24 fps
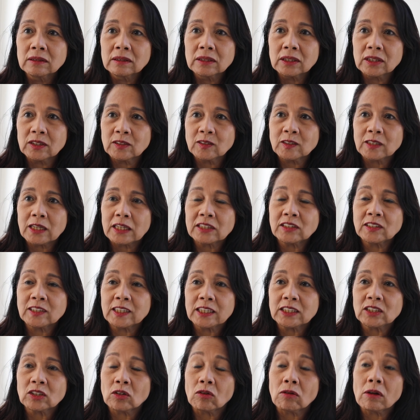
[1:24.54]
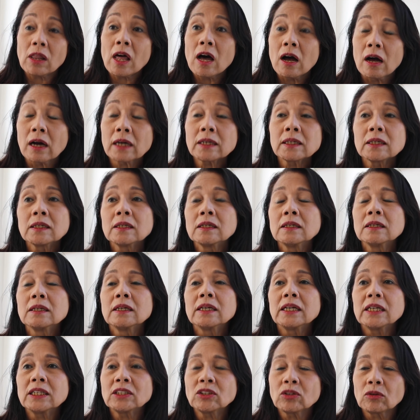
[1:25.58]
because at 6 o'clock,
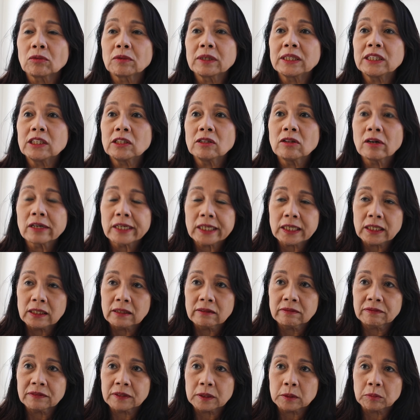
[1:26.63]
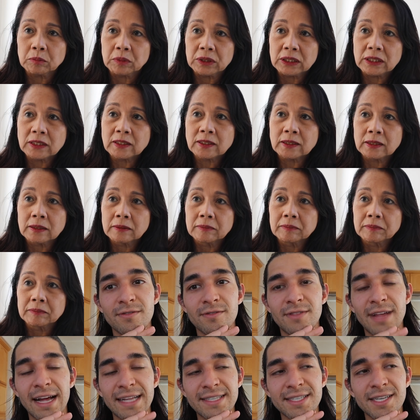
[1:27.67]
it's already dark in the Philippines.
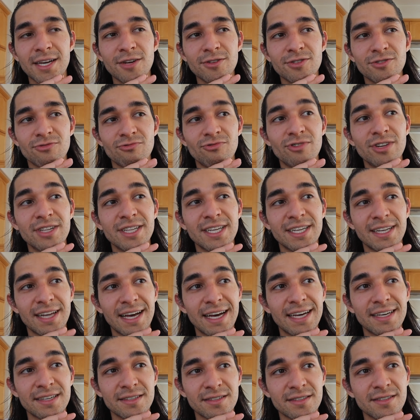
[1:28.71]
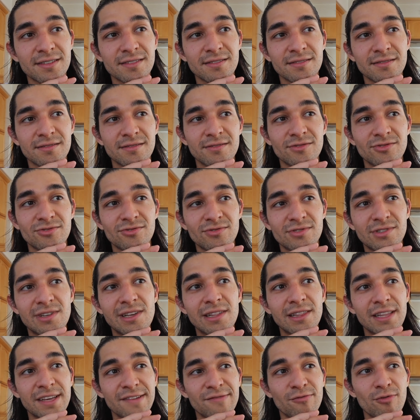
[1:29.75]
That sounds really nice
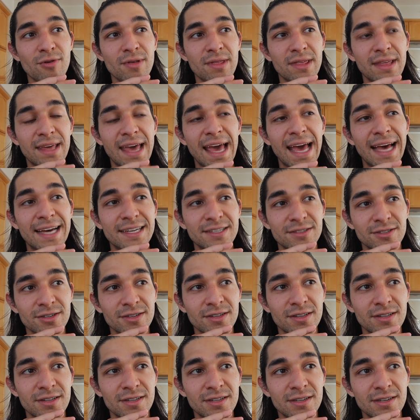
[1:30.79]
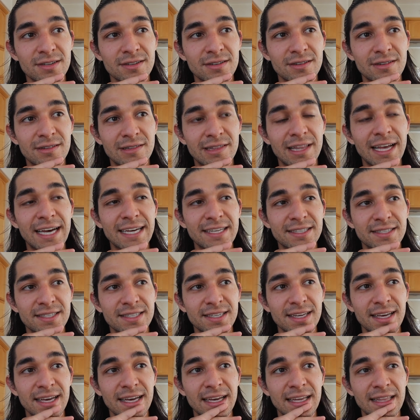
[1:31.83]
to live with candle
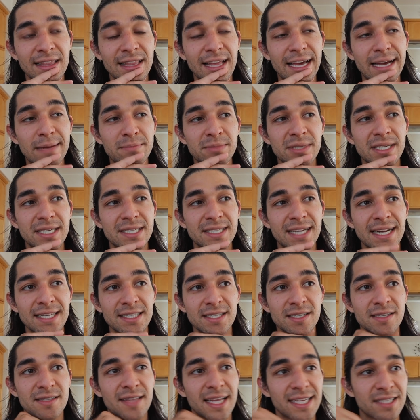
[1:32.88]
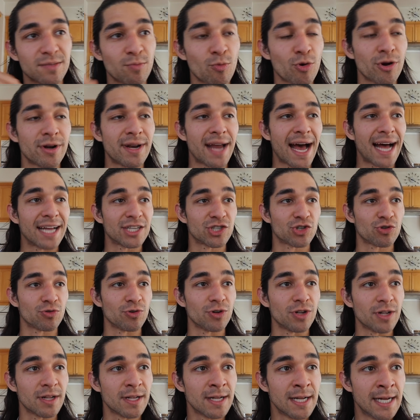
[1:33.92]
lights and lamps because that's more
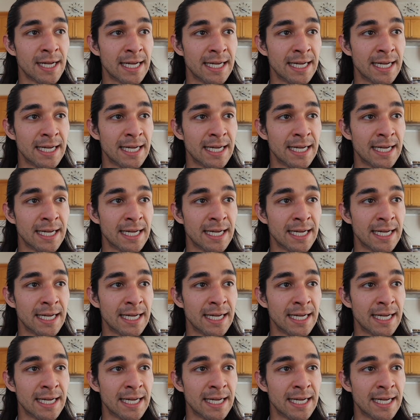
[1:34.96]
natural.